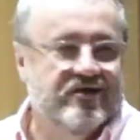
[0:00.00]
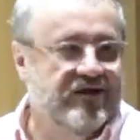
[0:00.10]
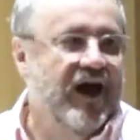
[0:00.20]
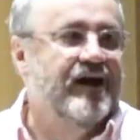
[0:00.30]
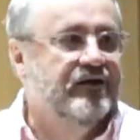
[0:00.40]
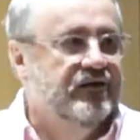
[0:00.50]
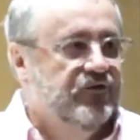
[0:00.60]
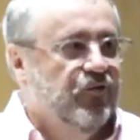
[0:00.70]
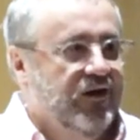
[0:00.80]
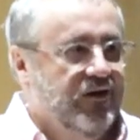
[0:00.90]
That
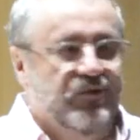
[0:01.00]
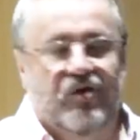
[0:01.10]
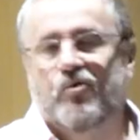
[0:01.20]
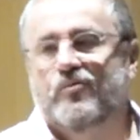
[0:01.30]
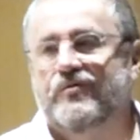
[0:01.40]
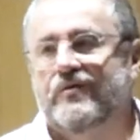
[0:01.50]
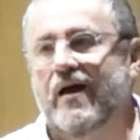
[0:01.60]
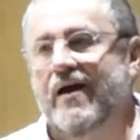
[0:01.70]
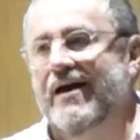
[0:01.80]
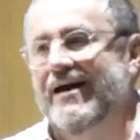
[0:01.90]
is when it becomes
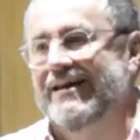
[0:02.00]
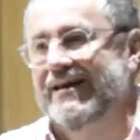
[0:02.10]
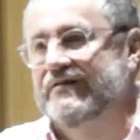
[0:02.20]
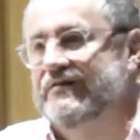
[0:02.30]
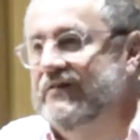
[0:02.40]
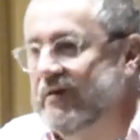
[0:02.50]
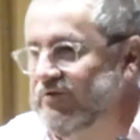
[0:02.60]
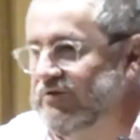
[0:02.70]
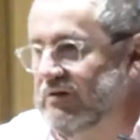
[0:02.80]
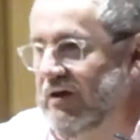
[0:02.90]
a, an
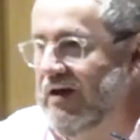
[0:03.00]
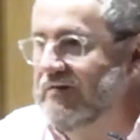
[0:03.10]
exceptionally